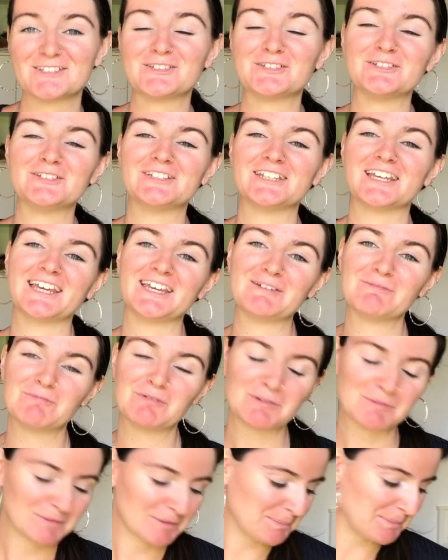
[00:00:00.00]
Today
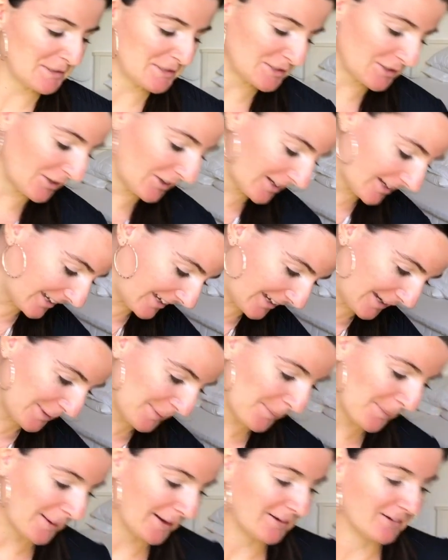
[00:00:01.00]
we will be talking
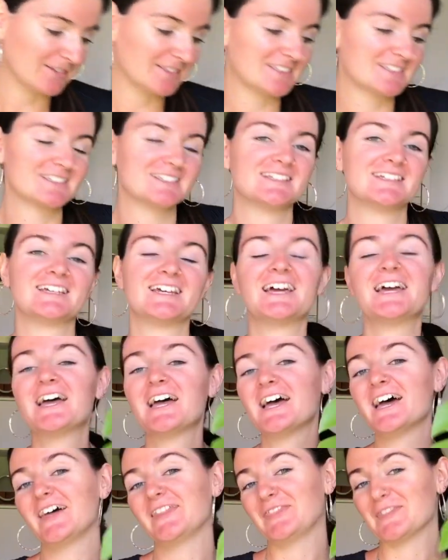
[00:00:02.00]
about
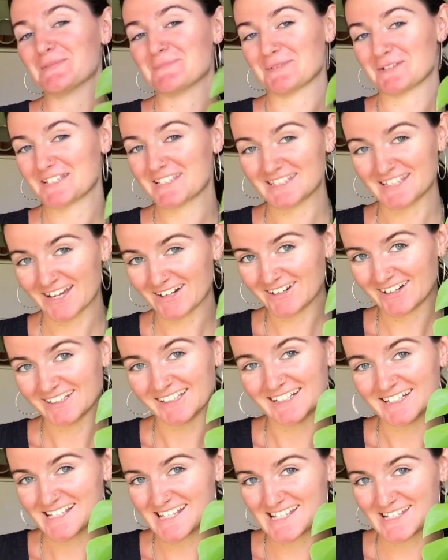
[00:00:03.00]
the Monstera
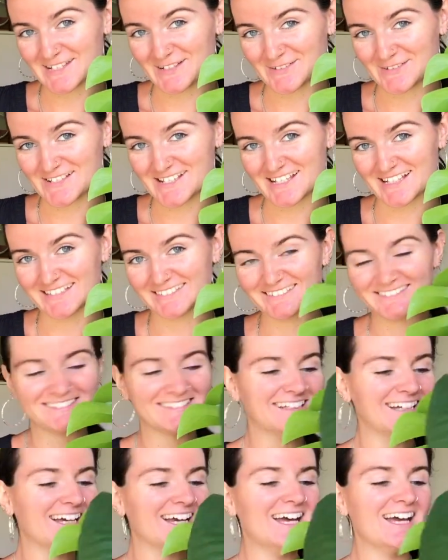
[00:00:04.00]
Deliciosa.
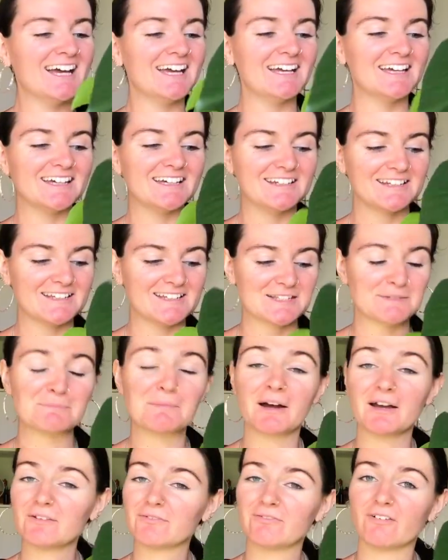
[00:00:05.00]
It is
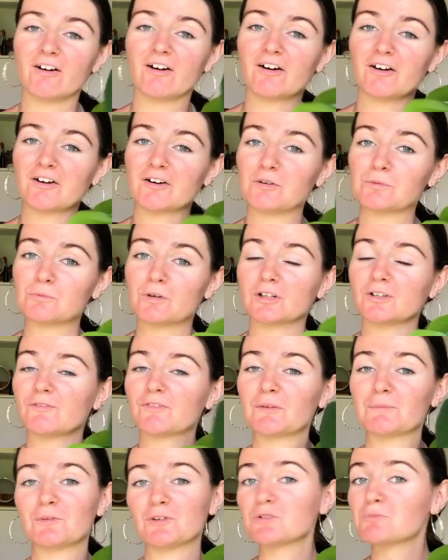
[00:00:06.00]
by far one of
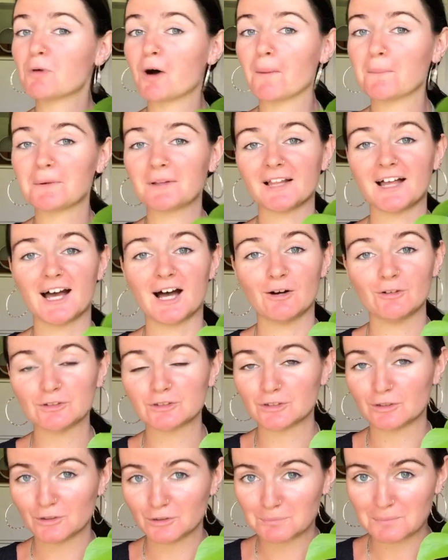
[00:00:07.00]
the most popular
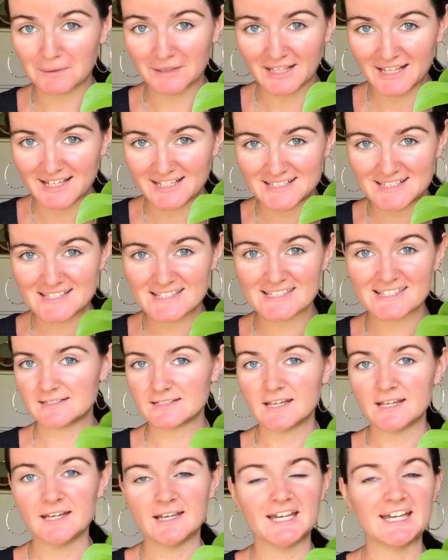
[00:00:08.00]
household plants.
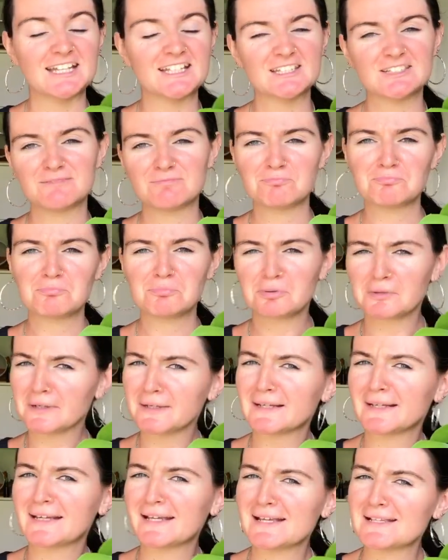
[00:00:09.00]
It's
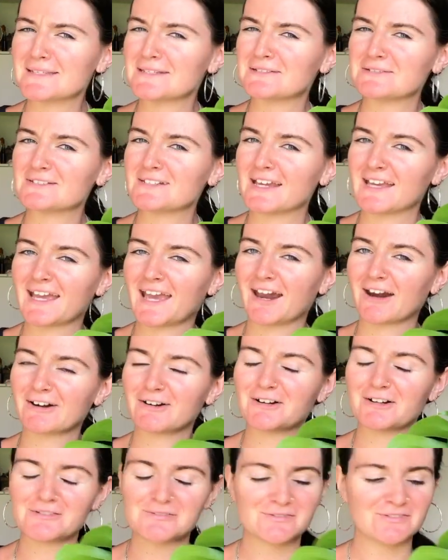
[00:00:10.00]
pretty easy to take care
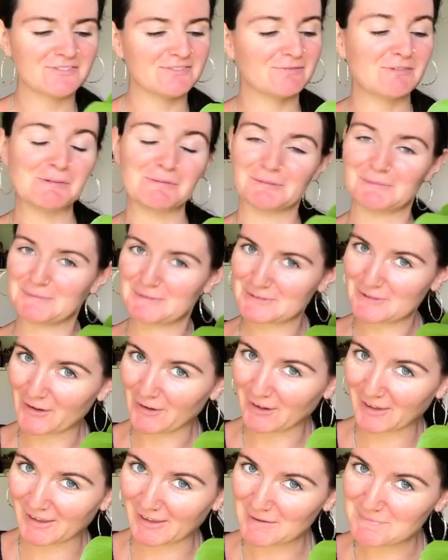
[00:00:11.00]
of. We will be
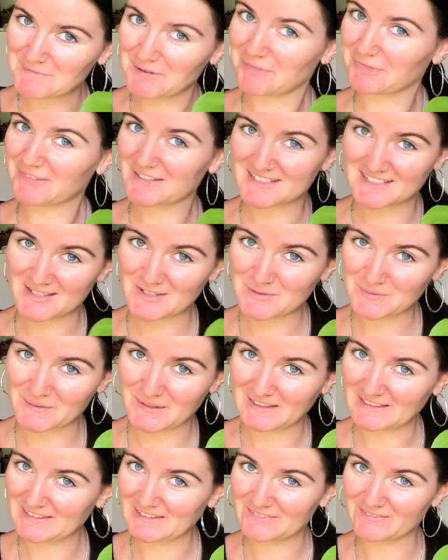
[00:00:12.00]
talking about this as
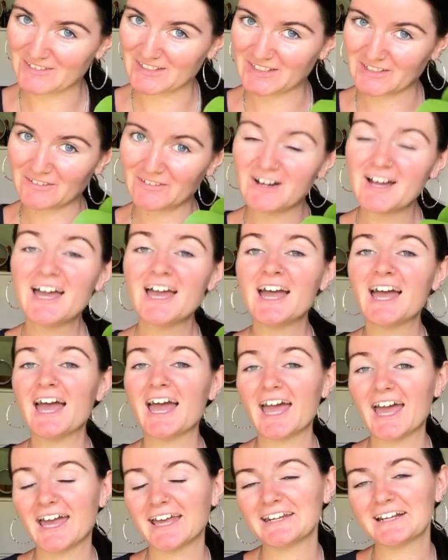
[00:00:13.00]
well in the video,
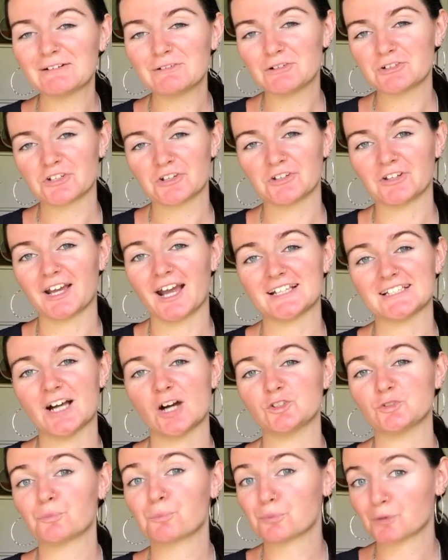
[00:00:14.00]
and I will show you guys
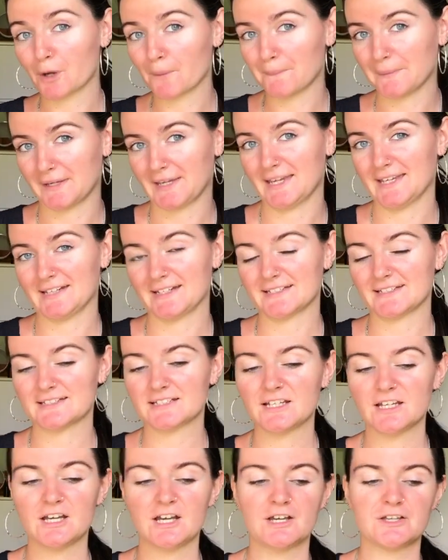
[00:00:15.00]
how to propagate it.
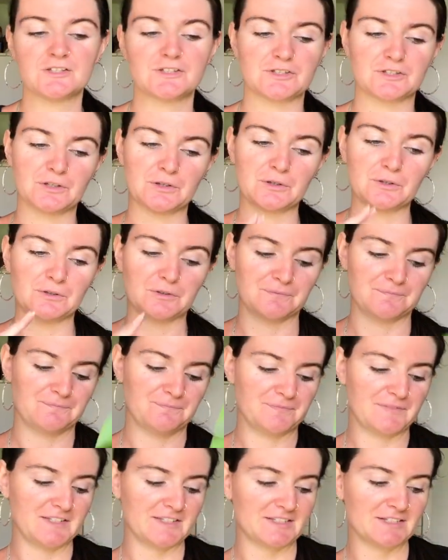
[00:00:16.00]
So
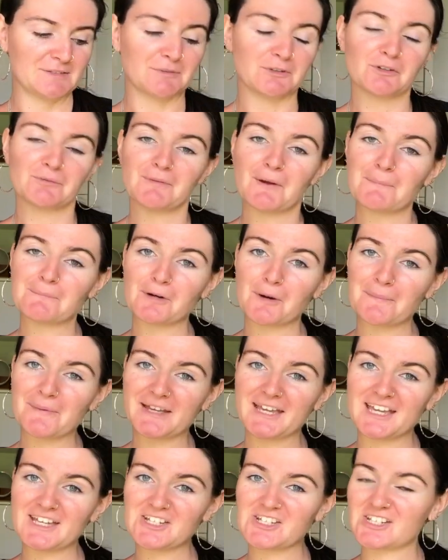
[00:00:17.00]
this is one of my
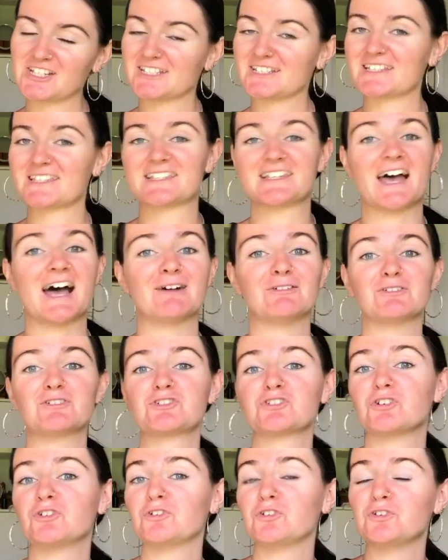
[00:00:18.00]
propagations. I will
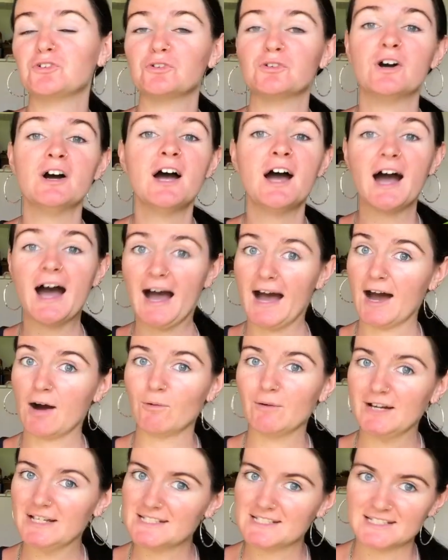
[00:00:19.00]
show you
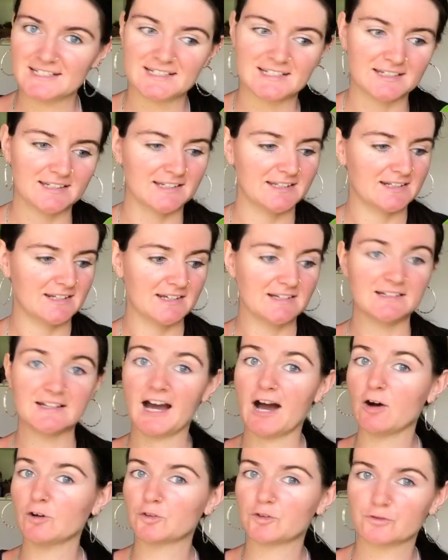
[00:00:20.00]
how I did it,
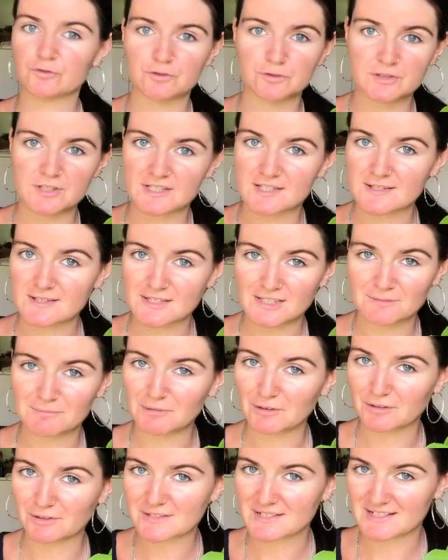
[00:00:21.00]
how the root
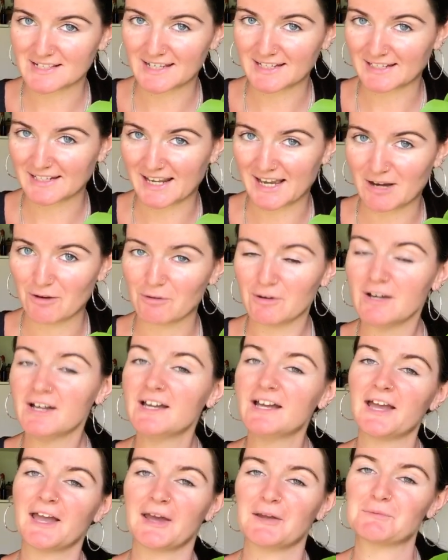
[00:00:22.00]
system looks like now,
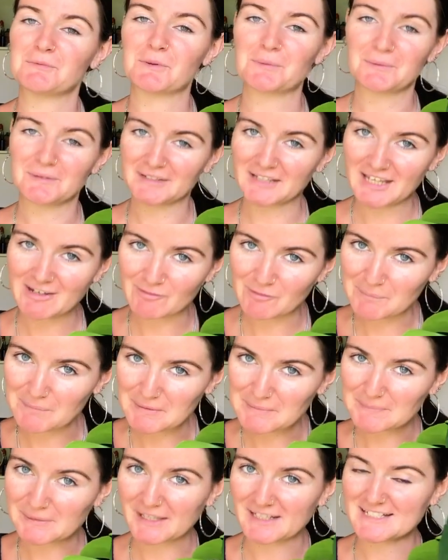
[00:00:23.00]
and we will even
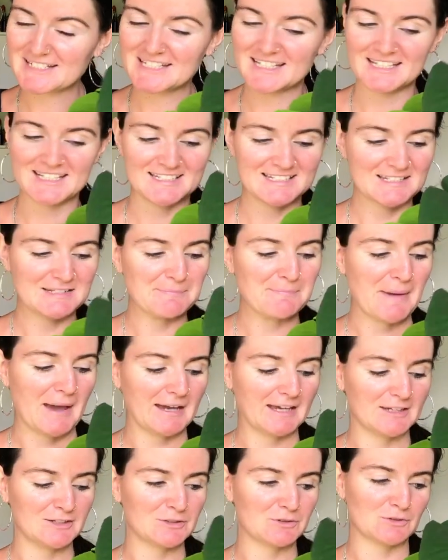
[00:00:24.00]
be planting it
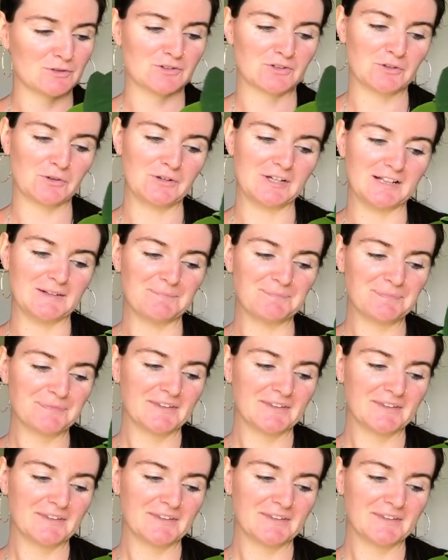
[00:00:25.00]
back into soil.